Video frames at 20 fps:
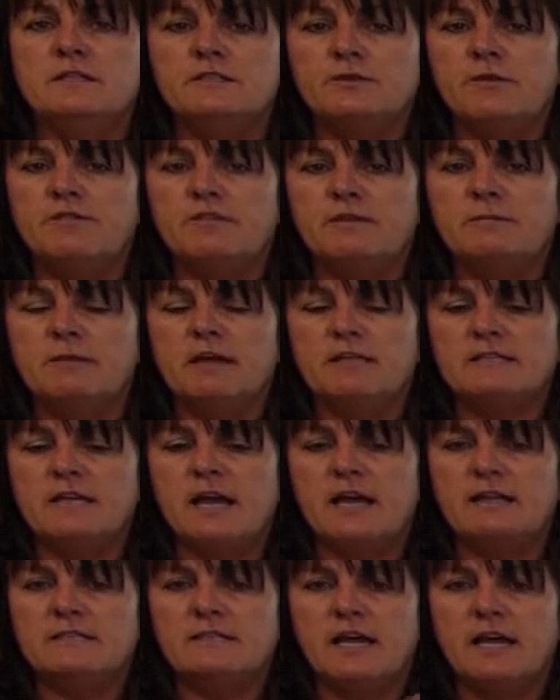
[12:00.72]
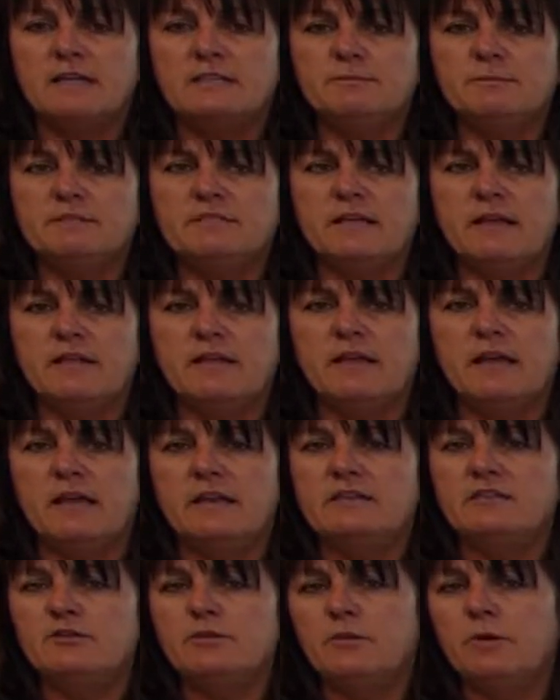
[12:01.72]
So if a task has been
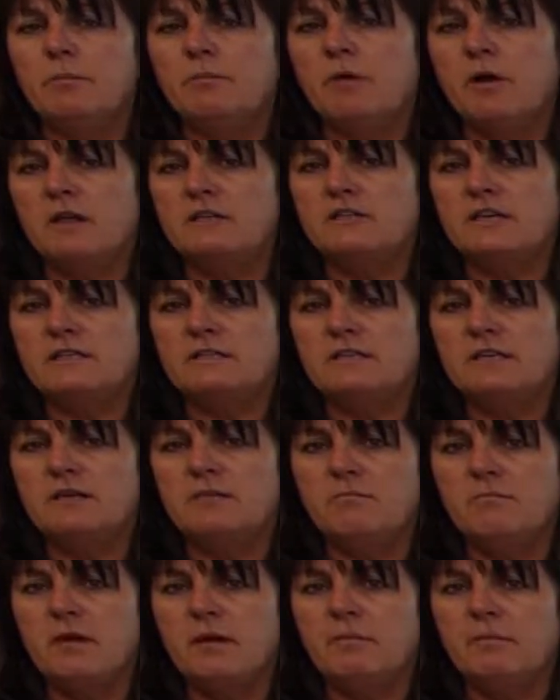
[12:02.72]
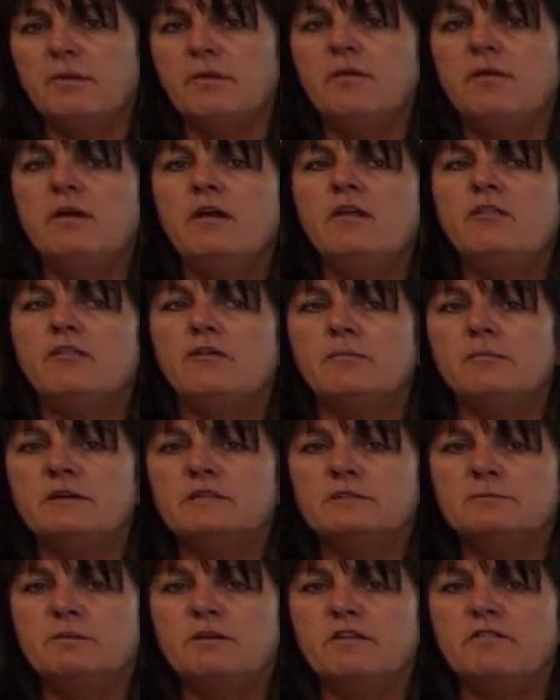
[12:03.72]
delegated to a project team member, there
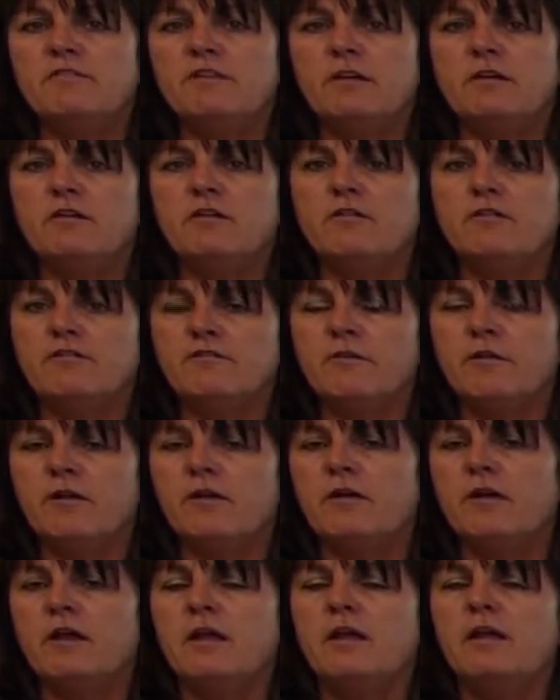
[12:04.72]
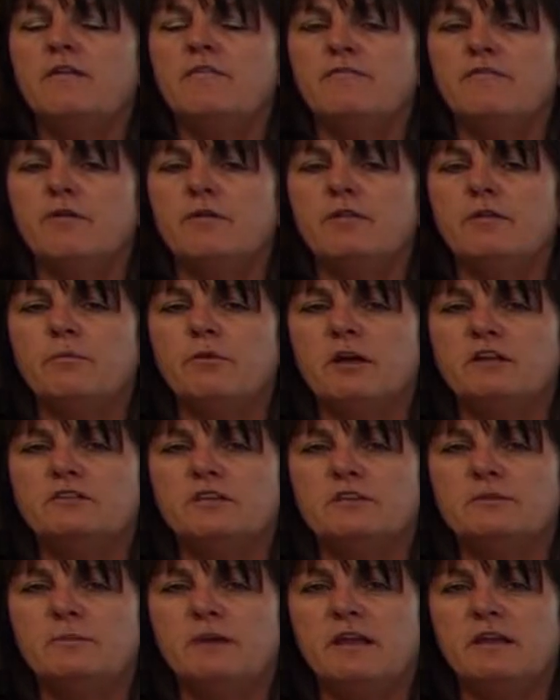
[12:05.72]
must be a vehicle for the
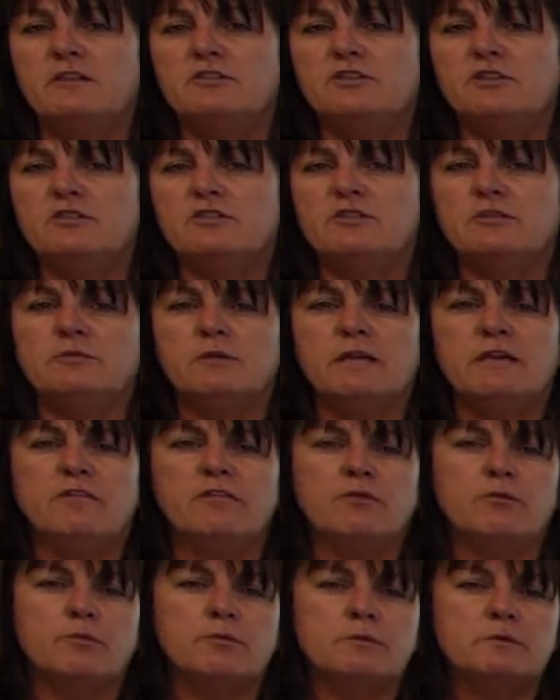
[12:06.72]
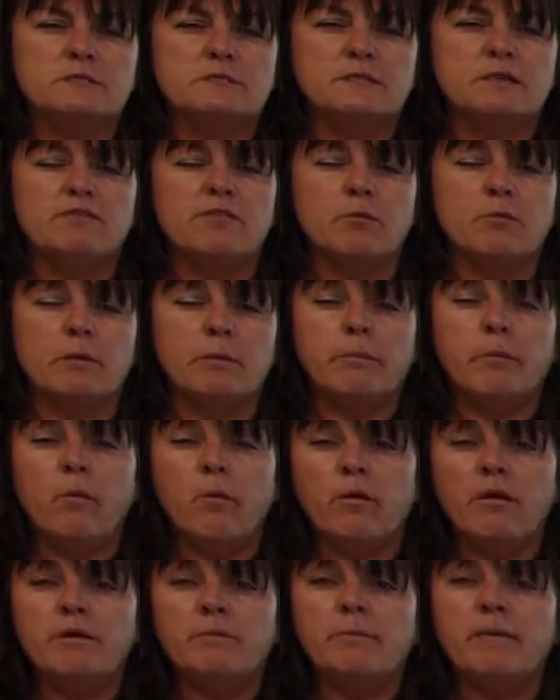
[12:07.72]
project manager to either receive a
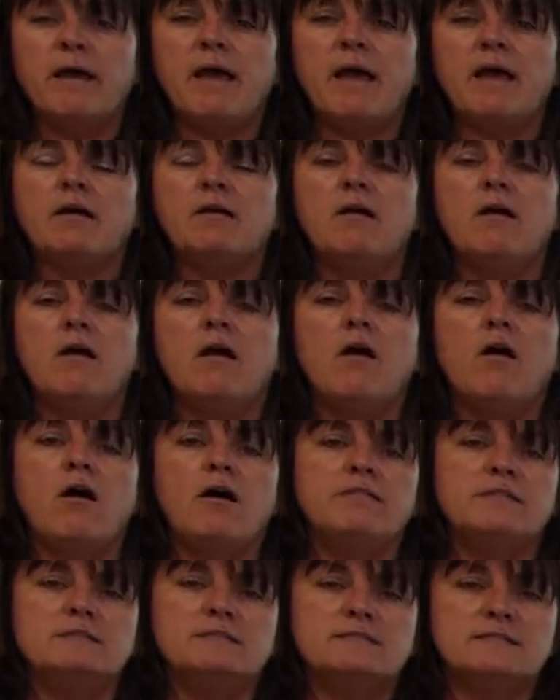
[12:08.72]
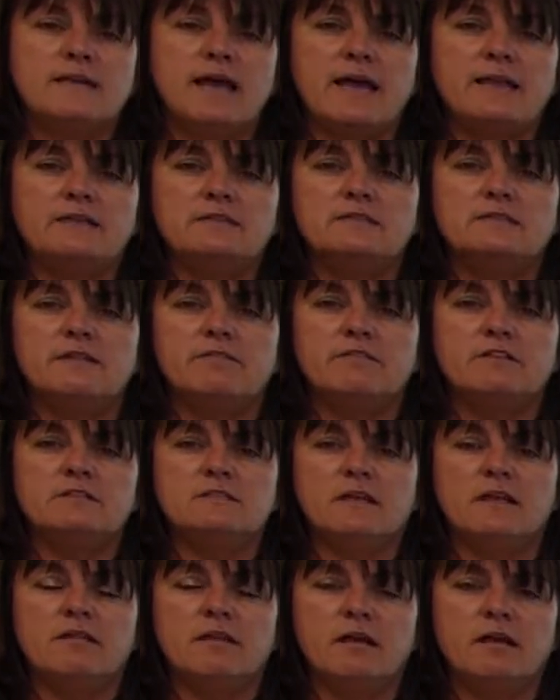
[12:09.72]
report back on the status of
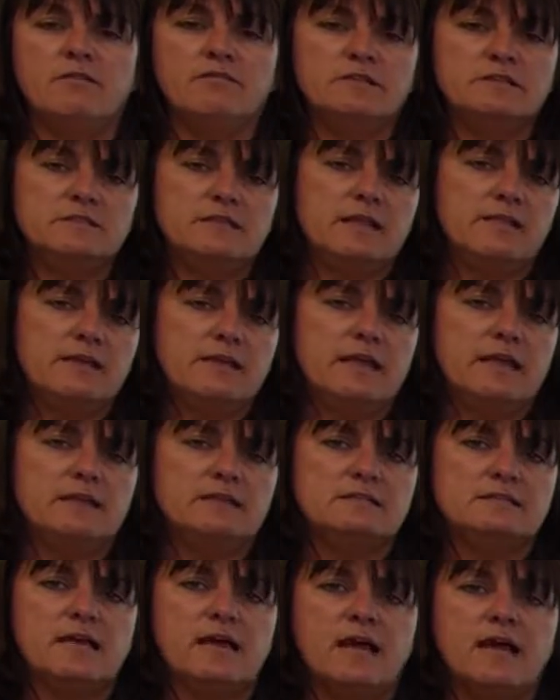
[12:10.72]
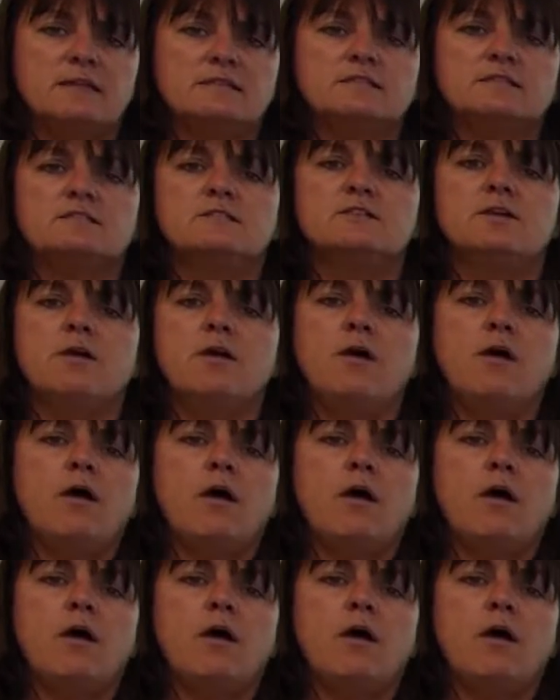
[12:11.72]
the delegated tasks,